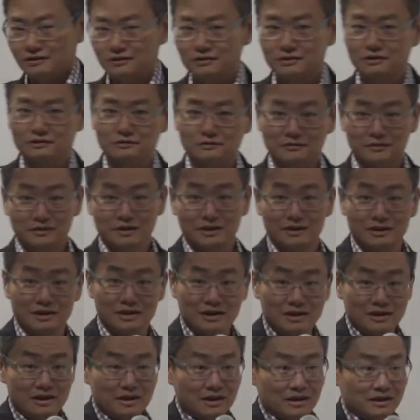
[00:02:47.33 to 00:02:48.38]
So
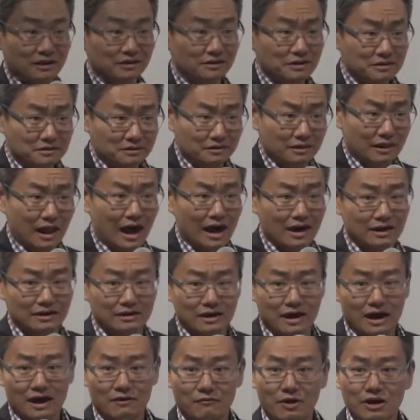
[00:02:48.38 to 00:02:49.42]
in this
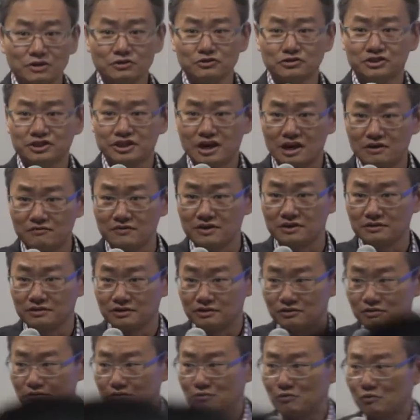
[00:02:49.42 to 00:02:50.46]
slide, I want to share with
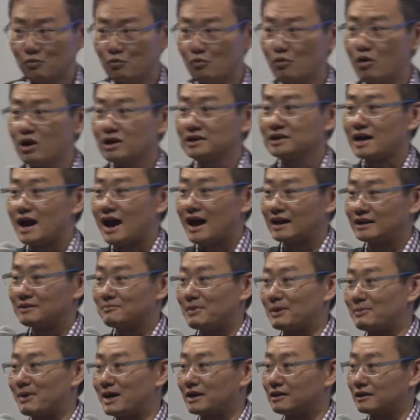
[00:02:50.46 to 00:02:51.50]
you what
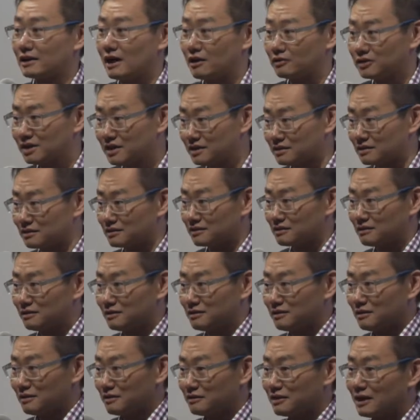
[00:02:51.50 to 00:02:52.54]
Alibaba Cloud is.
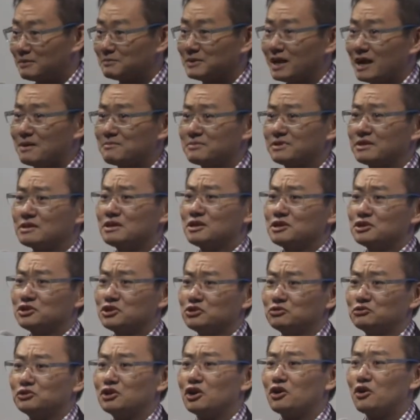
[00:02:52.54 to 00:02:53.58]
Sometimes
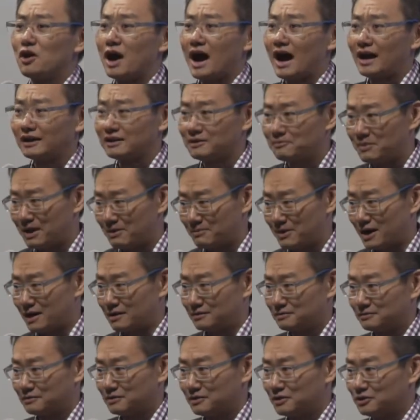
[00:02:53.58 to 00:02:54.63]
you know
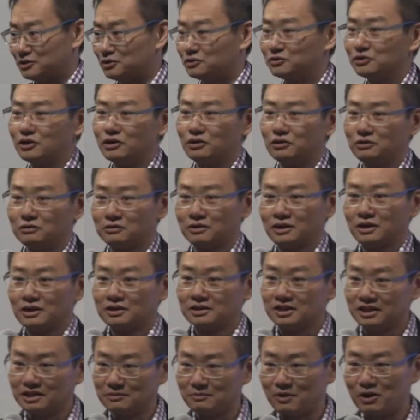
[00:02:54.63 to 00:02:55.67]
Alibaba, you know
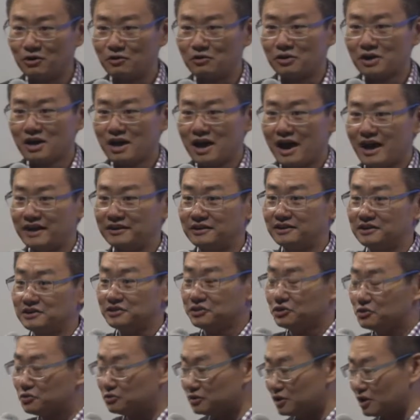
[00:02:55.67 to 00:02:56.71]
Tmall, and
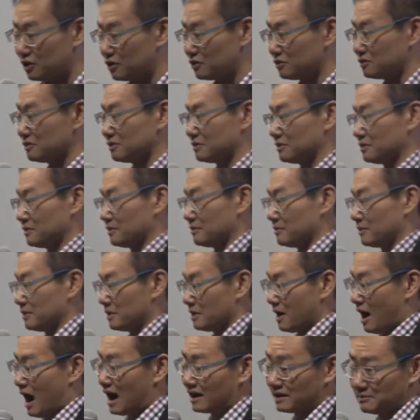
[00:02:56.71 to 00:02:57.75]
you know
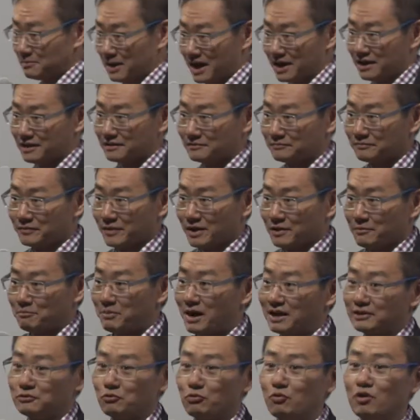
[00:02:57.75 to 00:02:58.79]
Alipay.
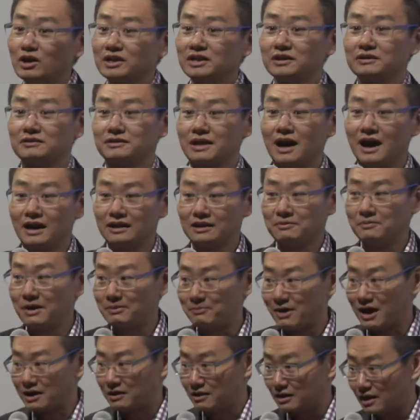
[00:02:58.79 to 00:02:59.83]
But what is
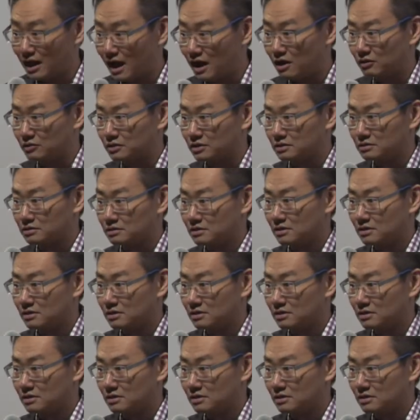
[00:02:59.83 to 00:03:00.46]
Alibaba Cloud?